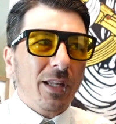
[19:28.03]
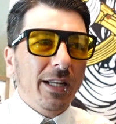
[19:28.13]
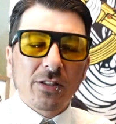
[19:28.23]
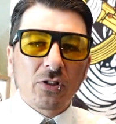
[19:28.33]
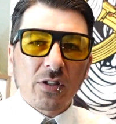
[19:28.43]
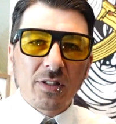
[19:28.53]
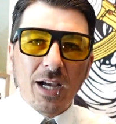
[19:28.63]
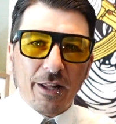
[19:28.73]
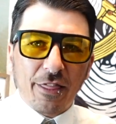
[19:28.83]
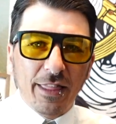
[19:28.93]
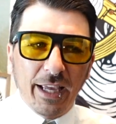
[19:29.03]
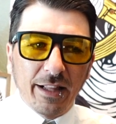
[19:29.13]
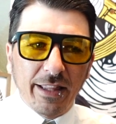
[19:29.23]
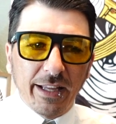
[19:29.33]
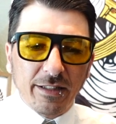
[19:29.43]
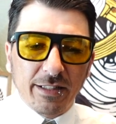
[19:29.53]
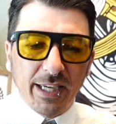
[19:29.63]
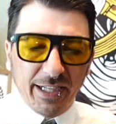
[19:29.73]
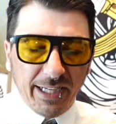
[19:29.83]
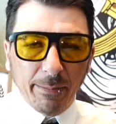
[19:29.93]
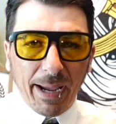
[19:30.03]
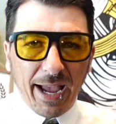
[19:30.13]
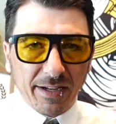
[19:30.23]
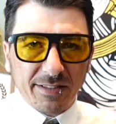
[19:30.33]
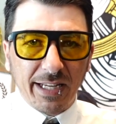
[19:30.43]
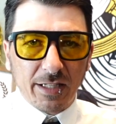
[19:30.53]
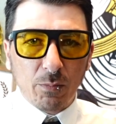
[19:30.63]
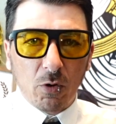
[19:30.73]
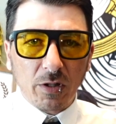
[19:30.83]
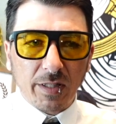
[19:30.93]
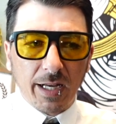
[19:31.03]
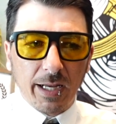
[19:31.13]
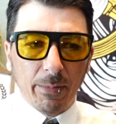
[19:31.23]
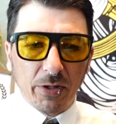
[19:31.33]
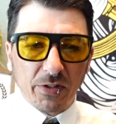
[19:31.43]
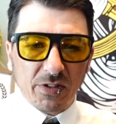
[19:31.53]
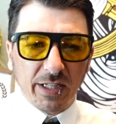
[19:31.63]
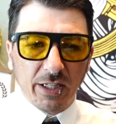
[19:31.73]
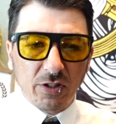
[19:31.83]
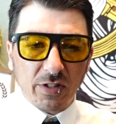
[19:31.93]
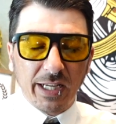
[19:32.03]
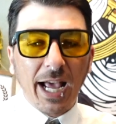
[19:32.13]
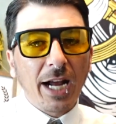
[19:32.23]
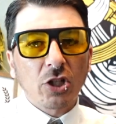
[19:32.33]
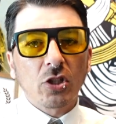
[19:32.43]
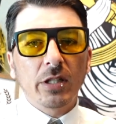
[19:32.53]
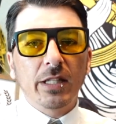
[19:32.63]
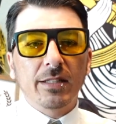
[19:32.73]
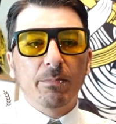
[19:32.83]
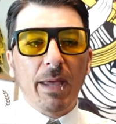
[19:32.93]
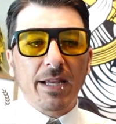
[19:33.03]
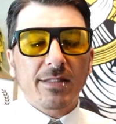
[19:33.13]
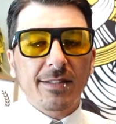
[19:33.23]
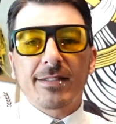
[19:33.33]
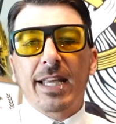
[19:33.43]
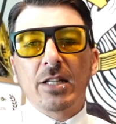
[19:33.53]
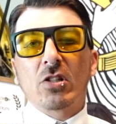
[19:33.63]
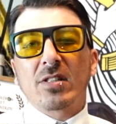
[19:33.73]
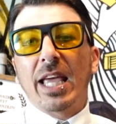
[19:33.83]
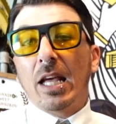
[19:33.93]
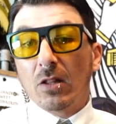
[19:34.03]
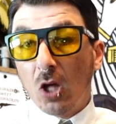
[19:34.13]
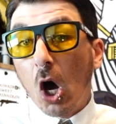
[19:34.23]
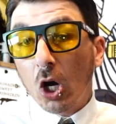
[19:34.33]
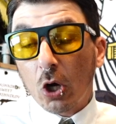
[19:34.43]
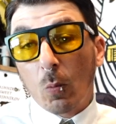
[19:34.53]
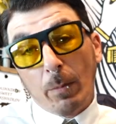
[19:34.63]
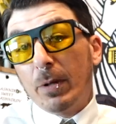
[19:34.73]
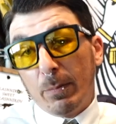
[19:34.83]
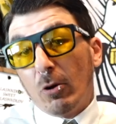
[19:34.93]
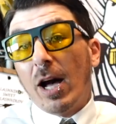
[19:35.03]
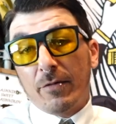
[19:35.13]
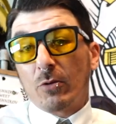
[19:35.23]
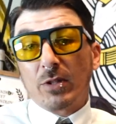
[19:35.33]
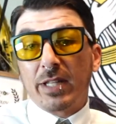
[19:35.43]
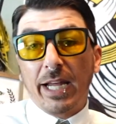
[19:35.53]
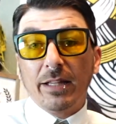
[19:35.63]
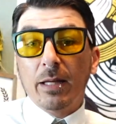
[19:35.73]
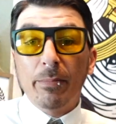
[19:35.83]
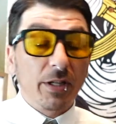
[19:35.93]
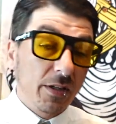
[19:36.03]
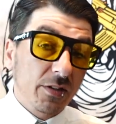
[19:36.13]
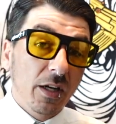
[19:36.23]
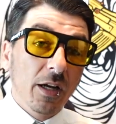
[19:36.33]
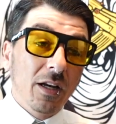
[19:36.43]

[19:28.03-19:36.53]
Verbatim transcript: it's just not a thing that kicking mags takes more time on the stages. It actually makes the stages take longer when people have to retain them because